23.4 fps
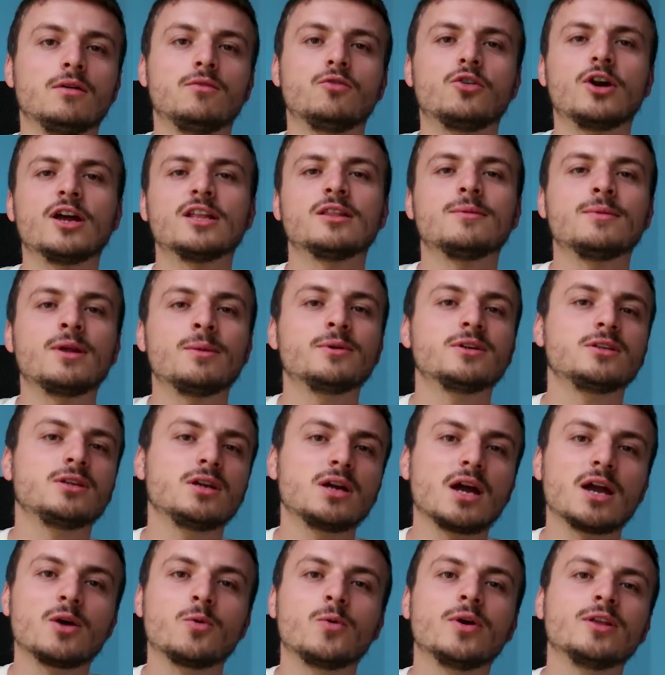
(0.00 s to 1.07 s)
For item number 3,
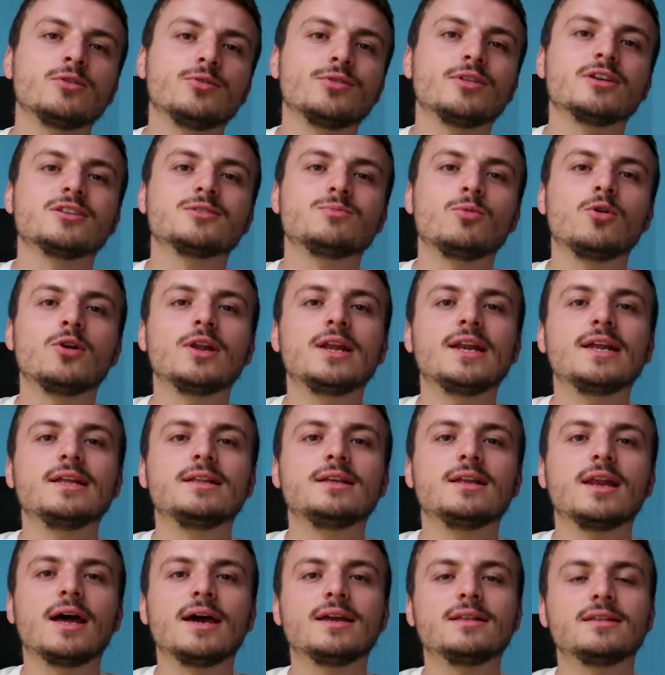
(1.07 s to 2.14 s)
I went with a small LED
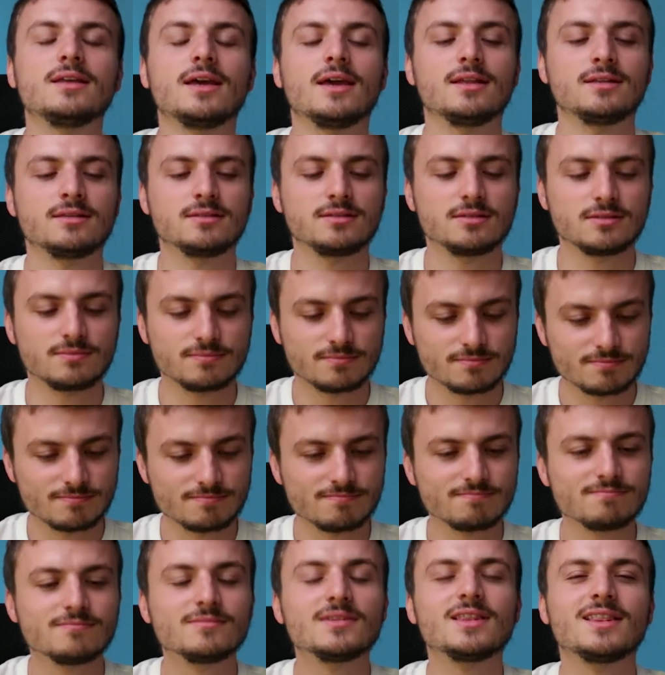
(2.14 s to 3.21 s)
light, and
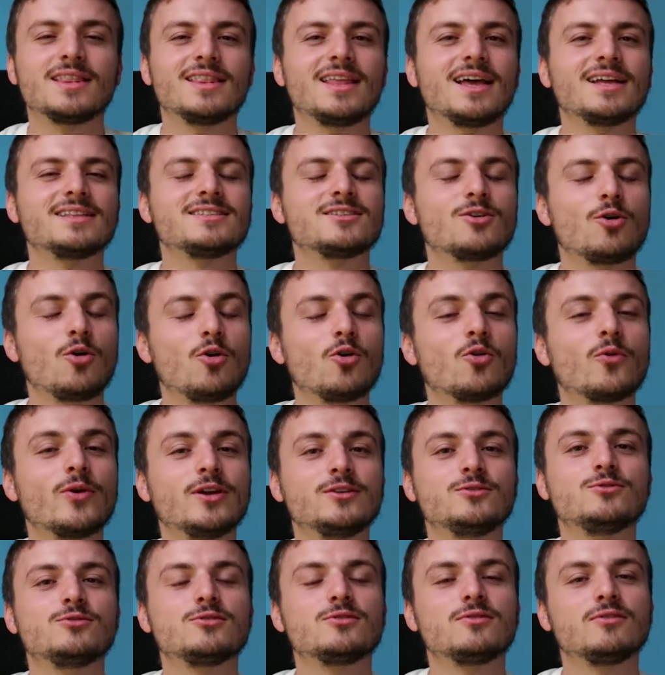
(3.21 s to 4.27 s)
that's
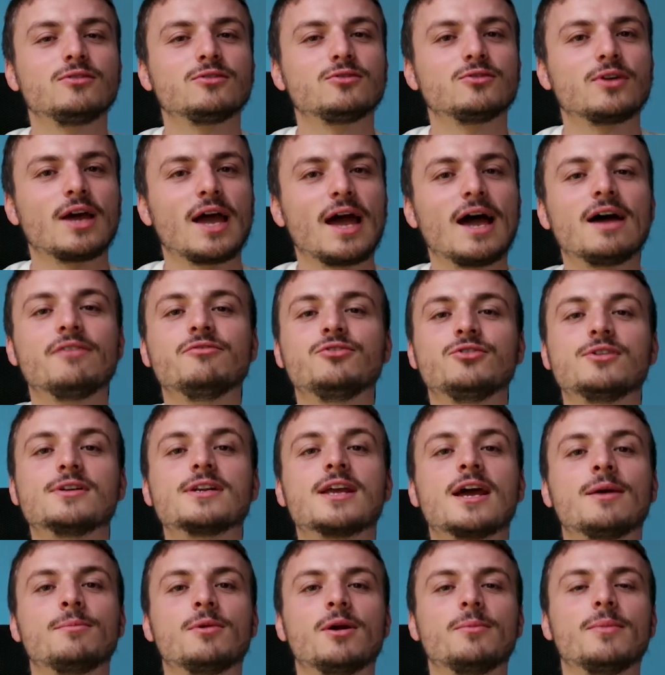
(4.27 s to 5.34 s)
always useful to have in your
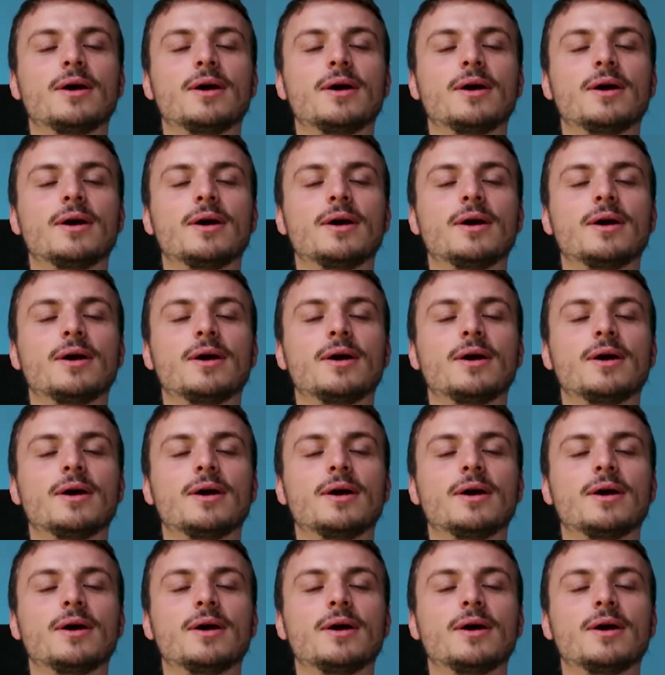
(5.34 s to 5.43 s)
camera